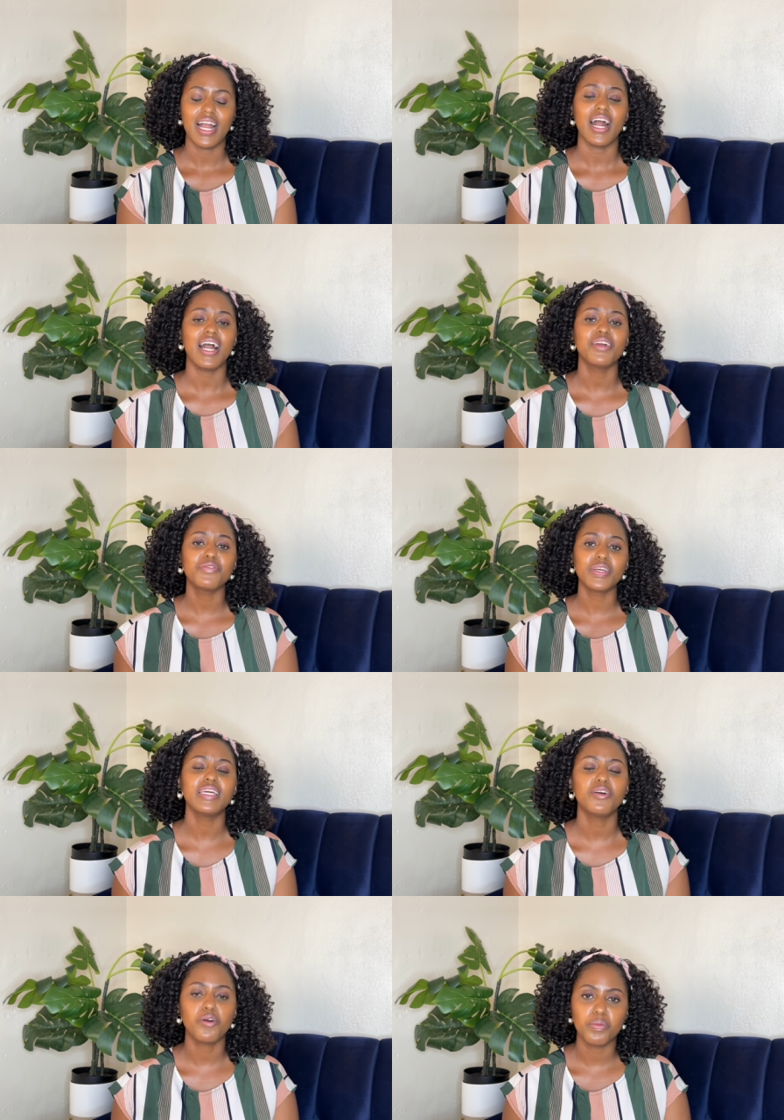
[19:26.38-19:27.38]
I really
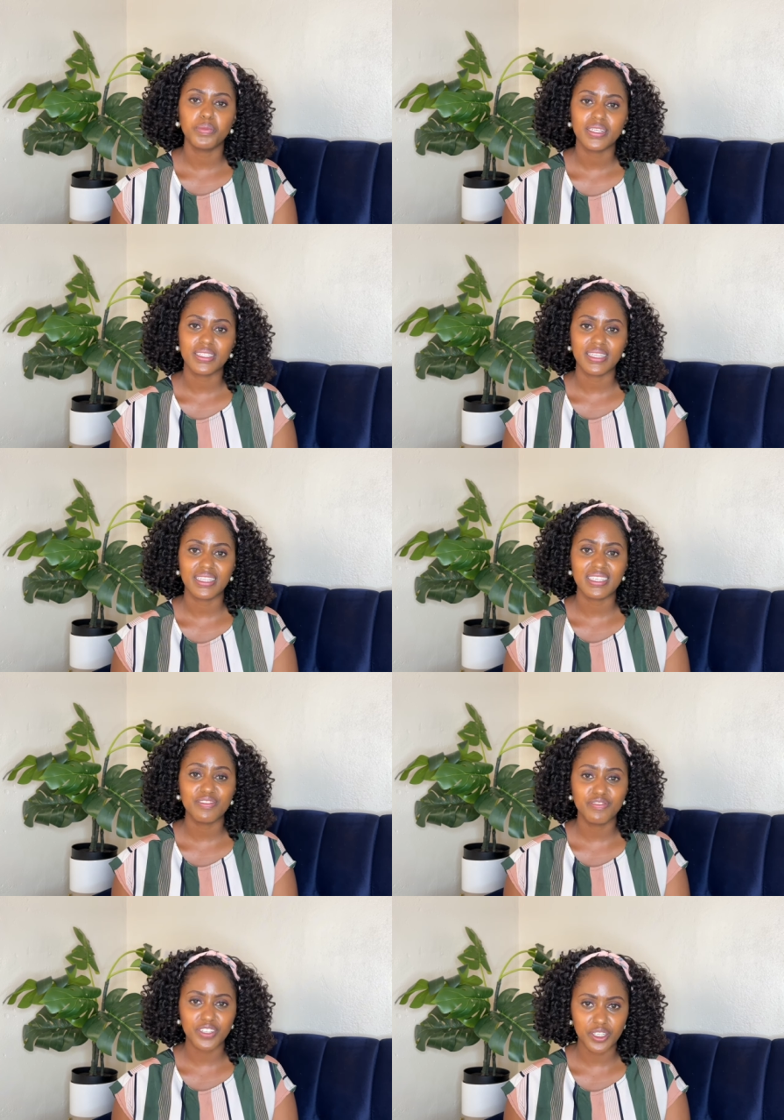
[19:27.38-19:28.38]
hope that this
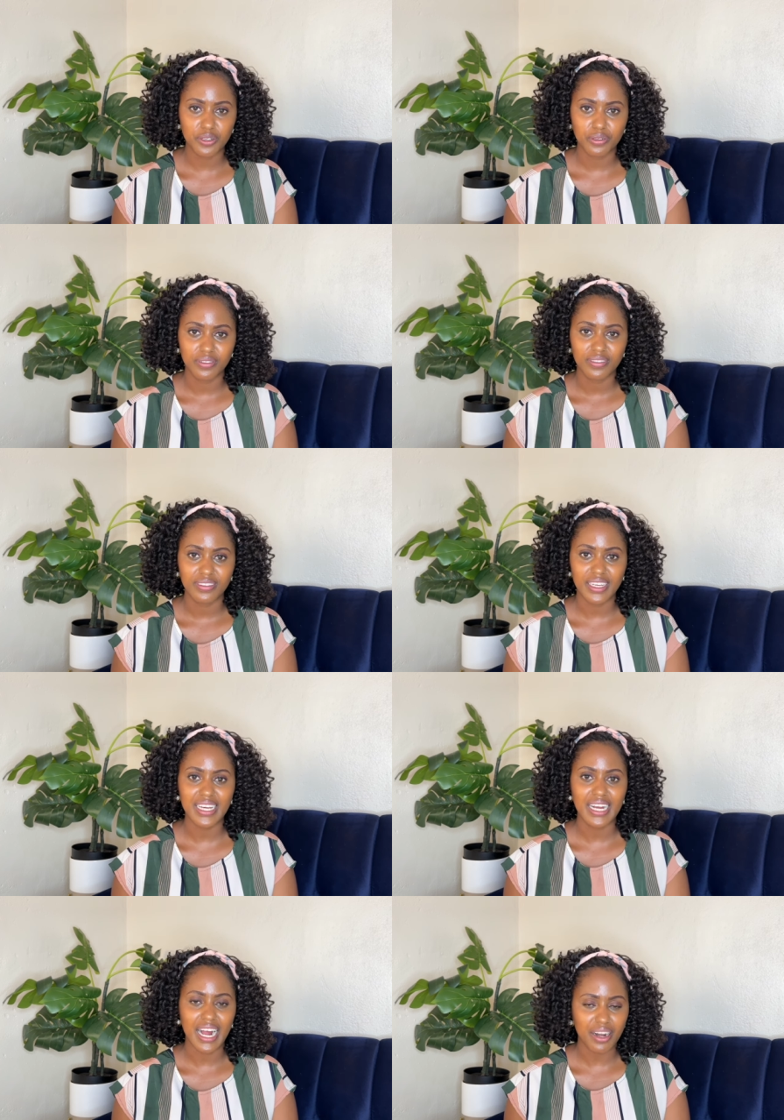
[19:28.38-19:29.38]
video
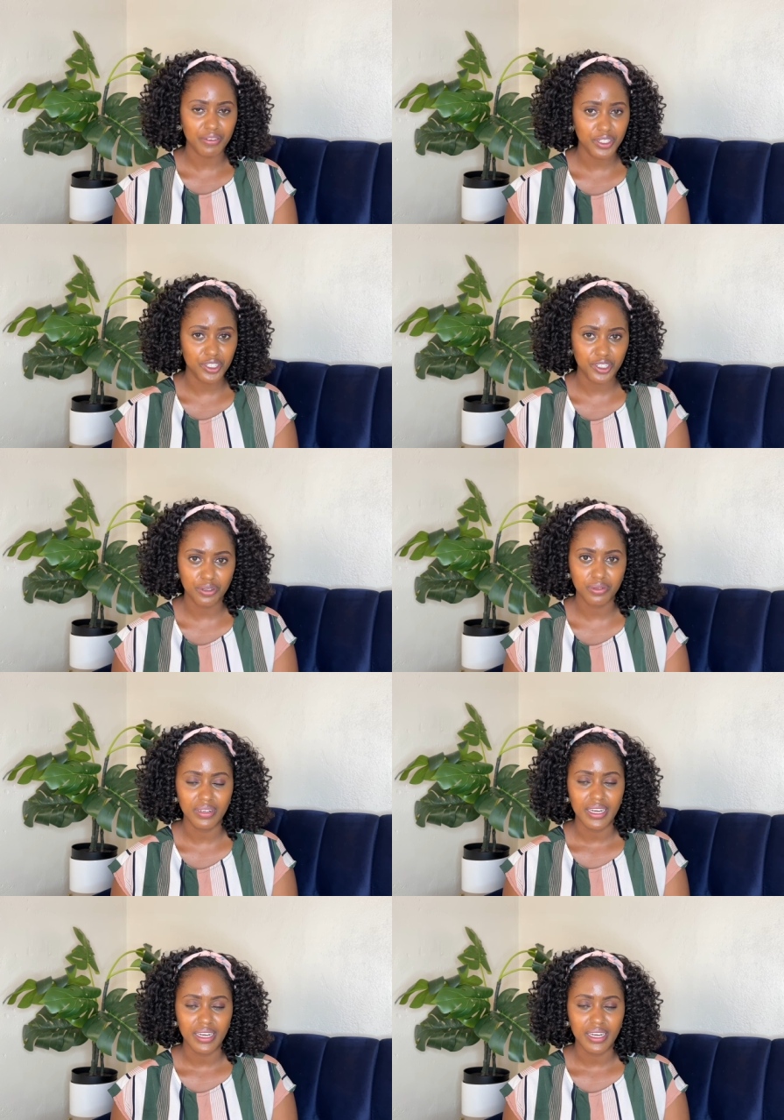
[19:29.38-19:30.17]
encouraged you.